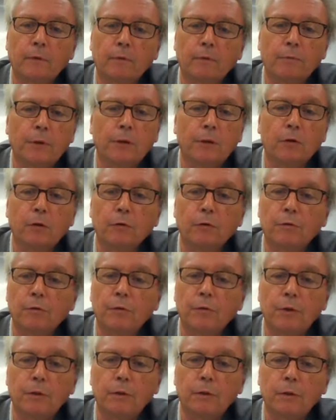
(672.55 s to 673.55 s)
We don't
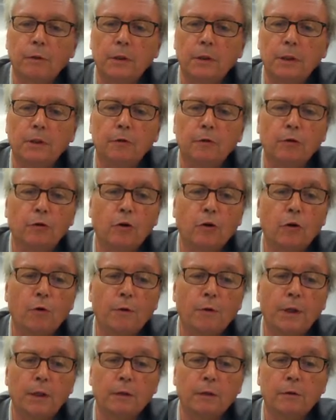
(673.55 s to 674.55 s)
need to go
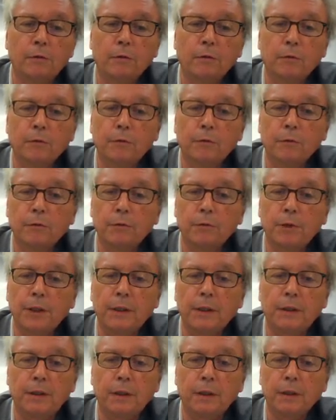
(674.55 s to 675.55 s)
into
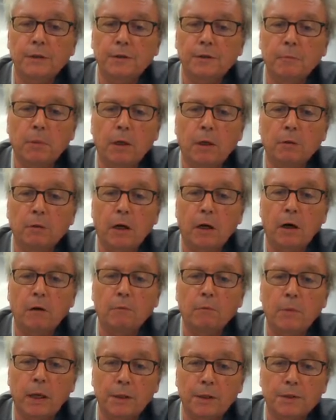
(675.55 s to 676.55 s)
details about how
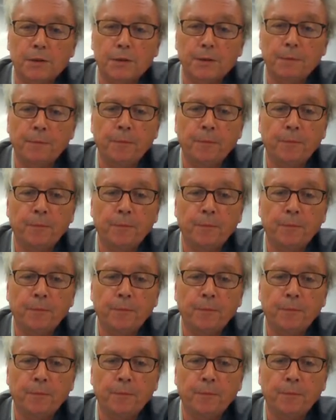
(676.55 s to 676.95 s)
much.